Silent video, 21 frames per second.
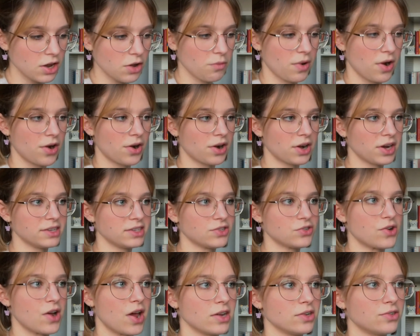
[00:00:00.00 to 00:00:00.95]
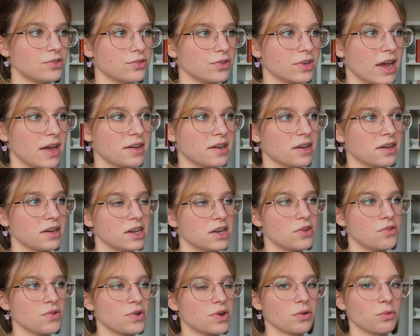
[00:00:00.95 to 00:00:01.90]
where he's trying to get a
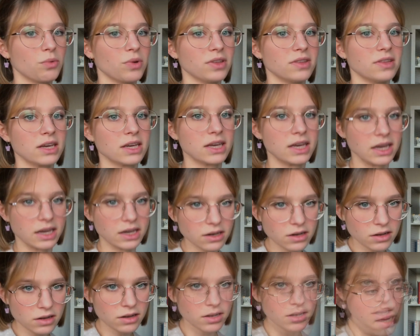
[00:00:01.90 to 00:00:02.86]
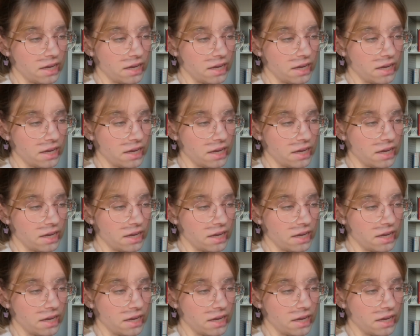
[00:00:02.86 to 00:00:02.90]
hearing with the king.